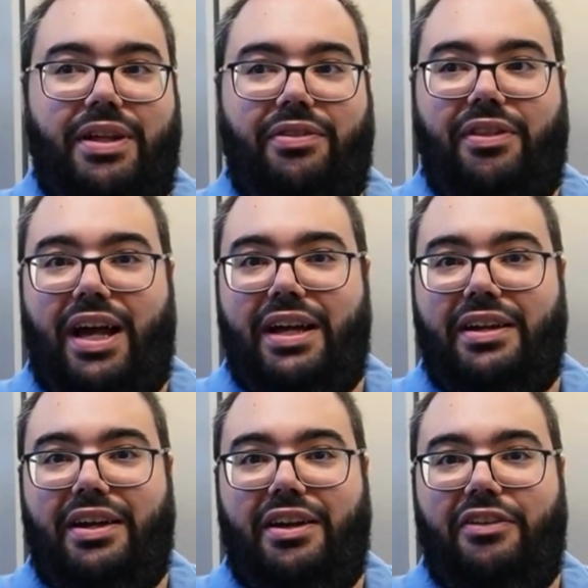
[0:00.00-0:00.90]
A lot
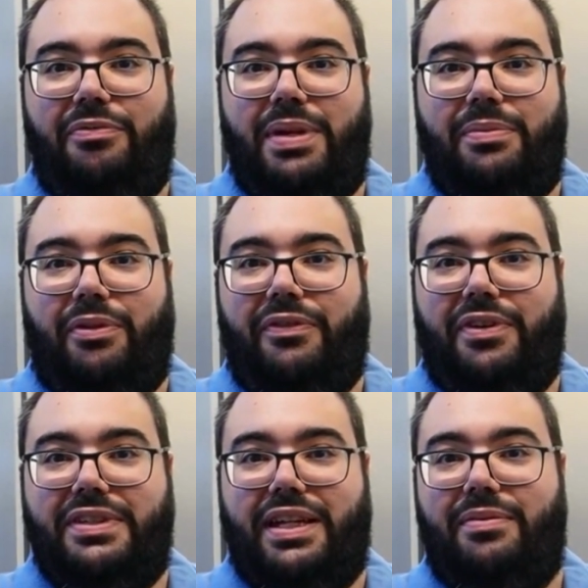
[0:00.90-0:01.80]
of people, the
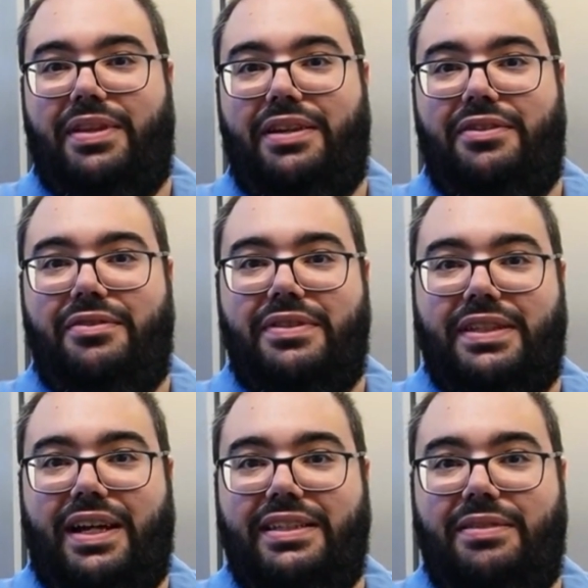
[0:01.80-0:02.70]
first time that they use
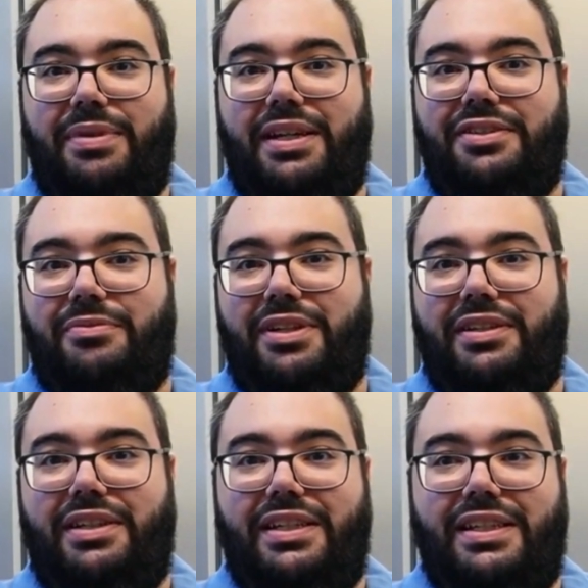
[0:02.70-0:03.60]
an ICP instrument
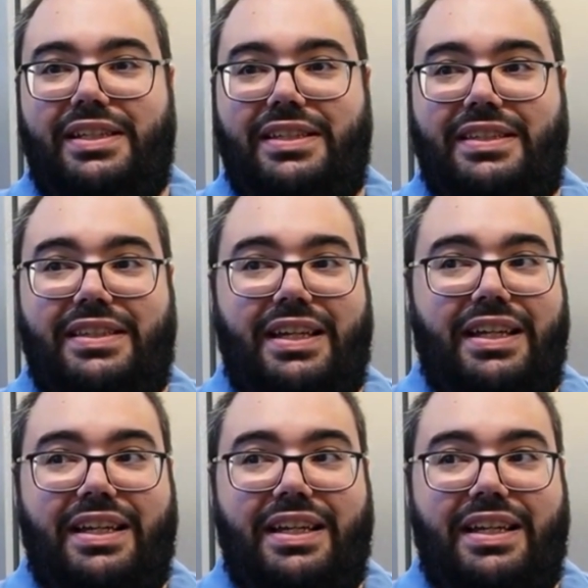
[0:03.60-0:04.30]
is